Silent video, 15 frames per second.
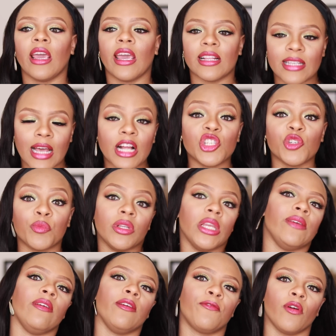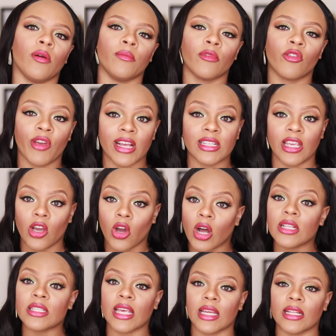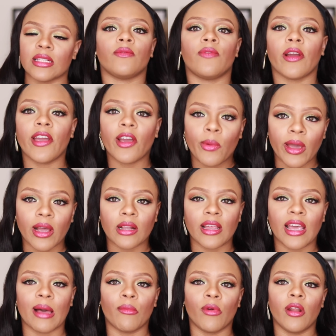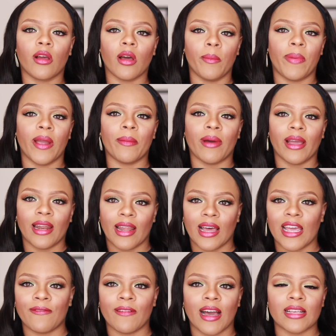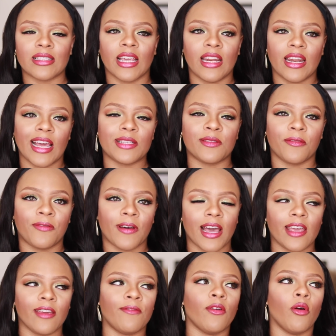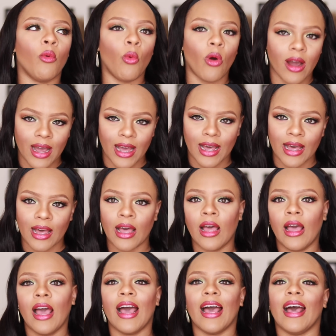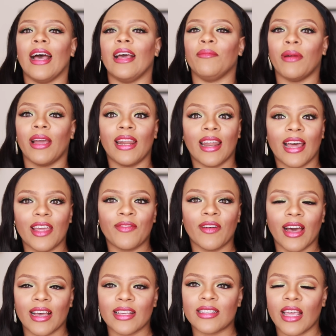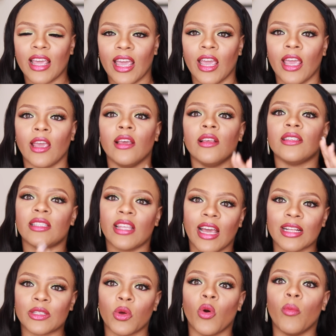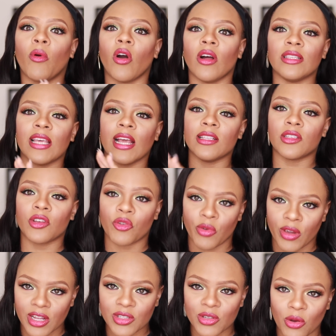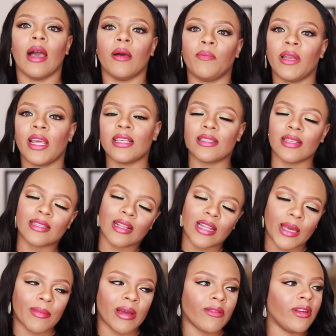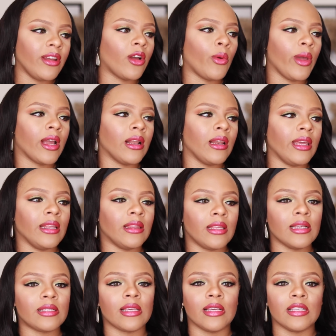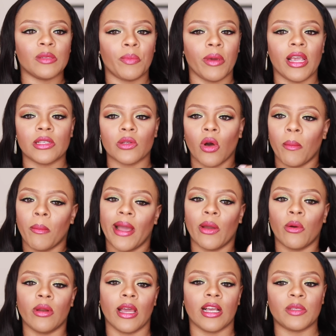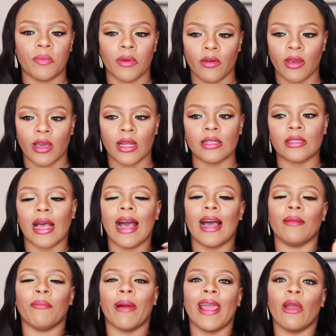a tangible living from creating content. So very quickly, I'm going to compare my life as a 9-to-5 worker and my life as a stay-at-home content creator. And please, disclaimer really quickly, this is based on my own experience and my